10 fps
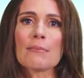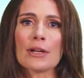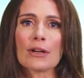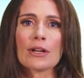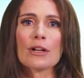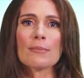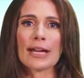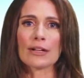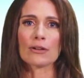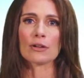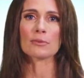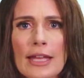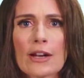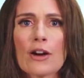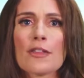miracle microbes
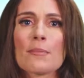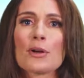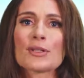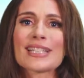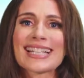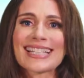that are the most